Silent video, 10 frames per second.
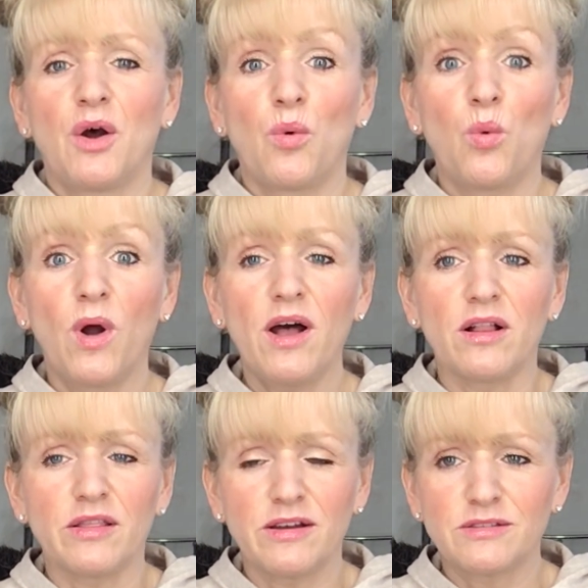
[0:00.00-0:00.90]

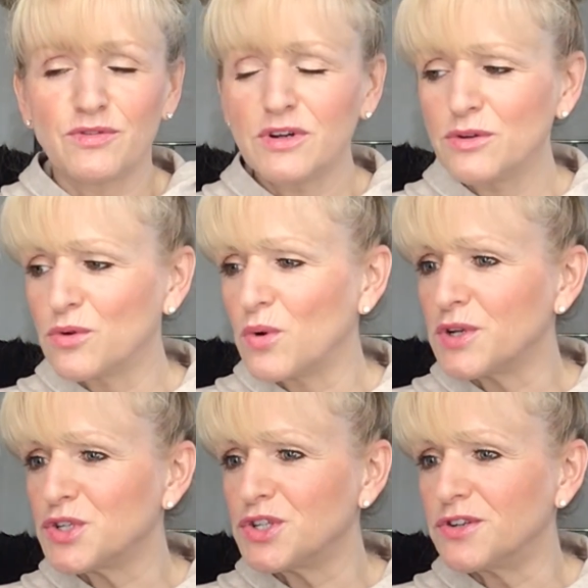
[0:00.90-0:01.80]
Well, that's a very good
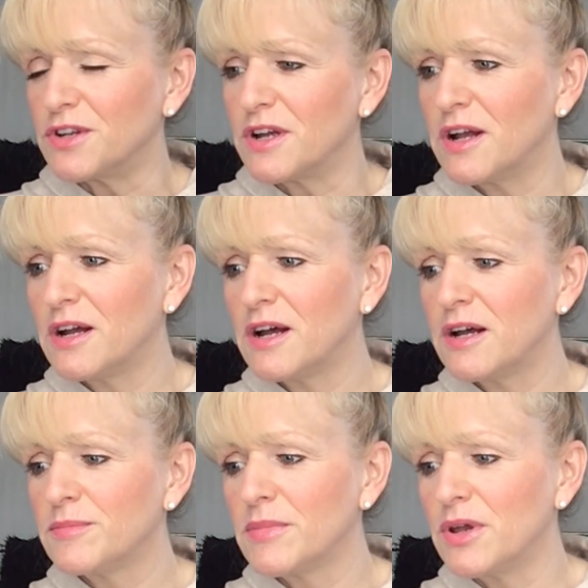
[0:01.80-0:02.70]
question.
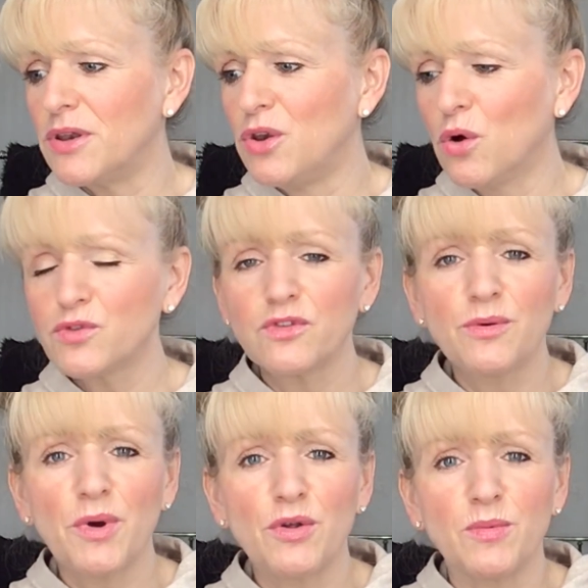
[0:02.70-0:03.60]
Not at the
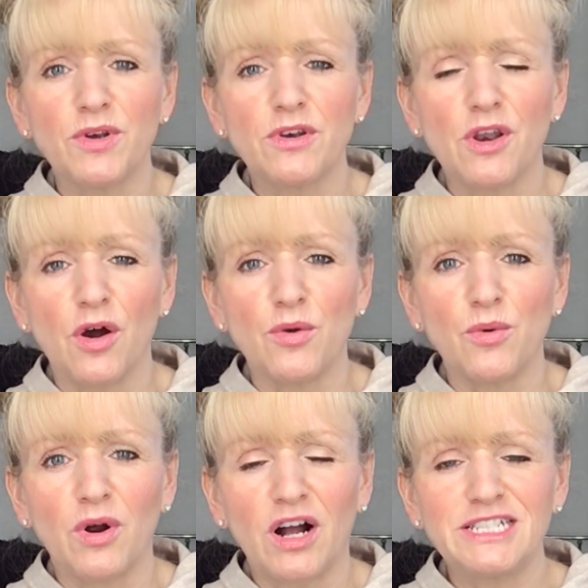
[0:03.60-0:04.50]
moment,
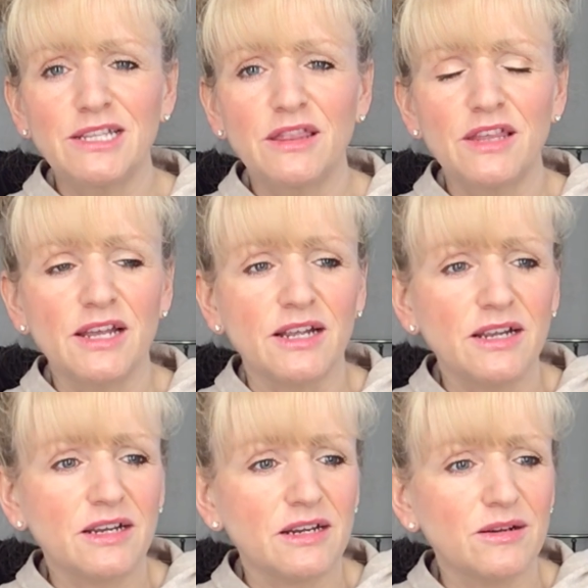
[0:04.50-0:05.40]
no. I did
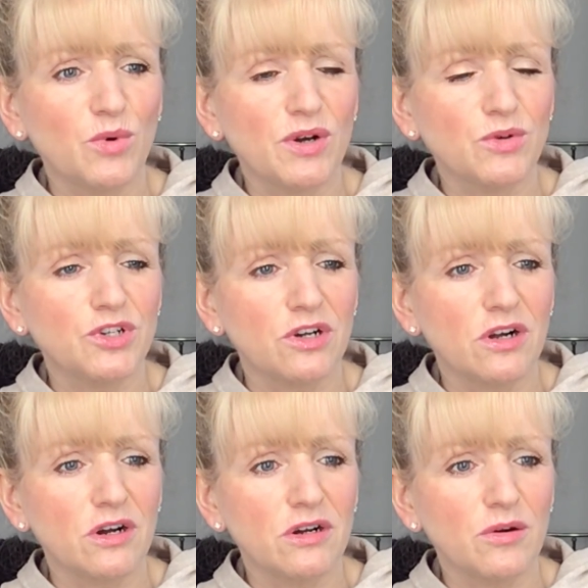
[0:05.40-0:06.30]
think when I was
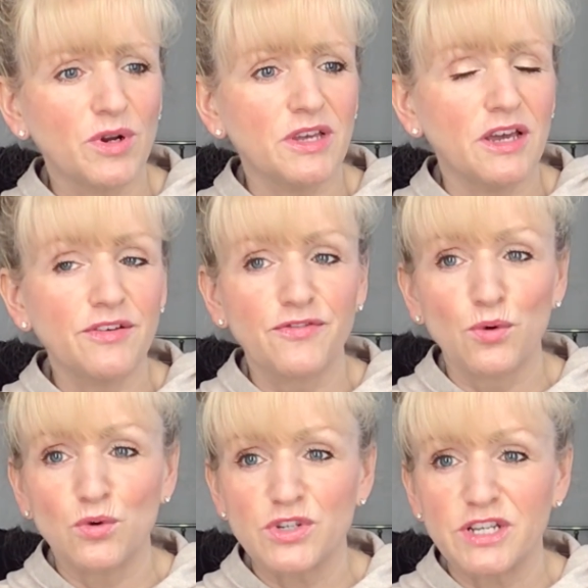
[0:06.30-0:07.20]
younger, when you hit
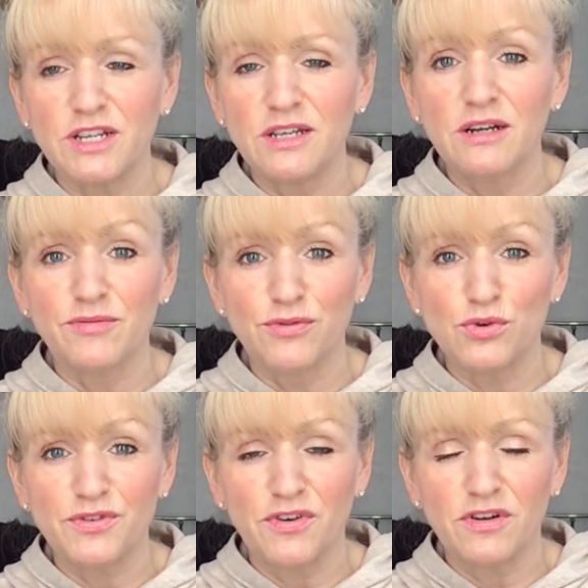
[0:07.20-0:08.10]
40, I'm
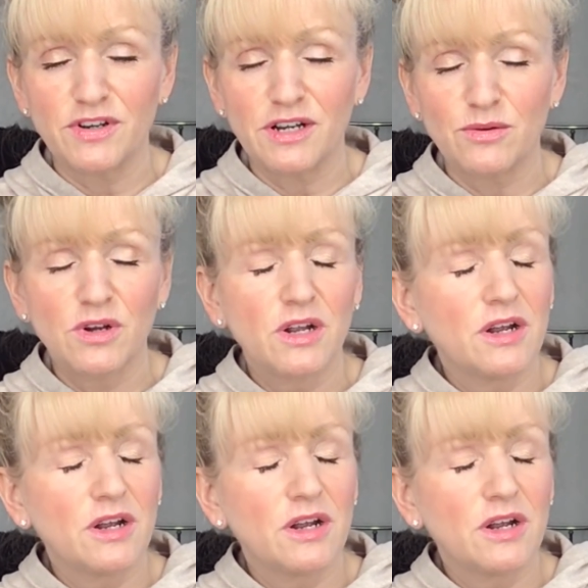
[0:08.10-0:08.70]
45 now,